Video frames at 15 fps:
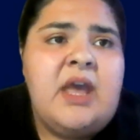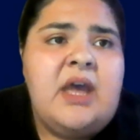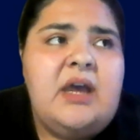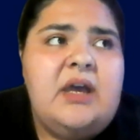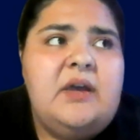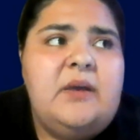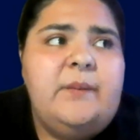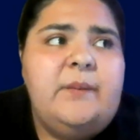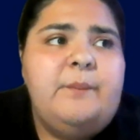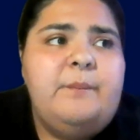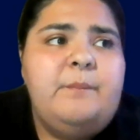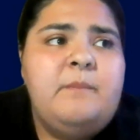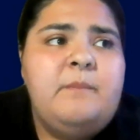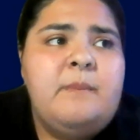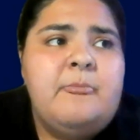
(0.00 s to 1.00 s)

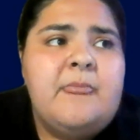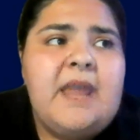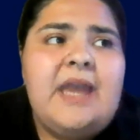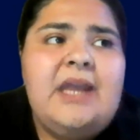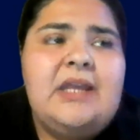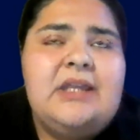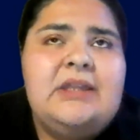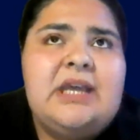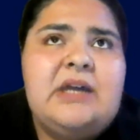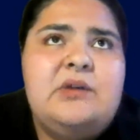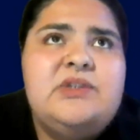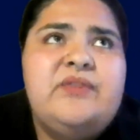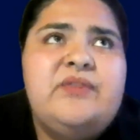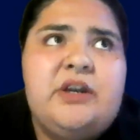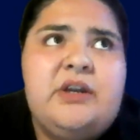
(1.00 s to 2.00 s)
And I think that
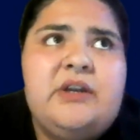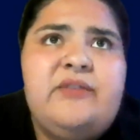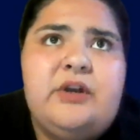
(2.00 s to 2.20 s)
was very,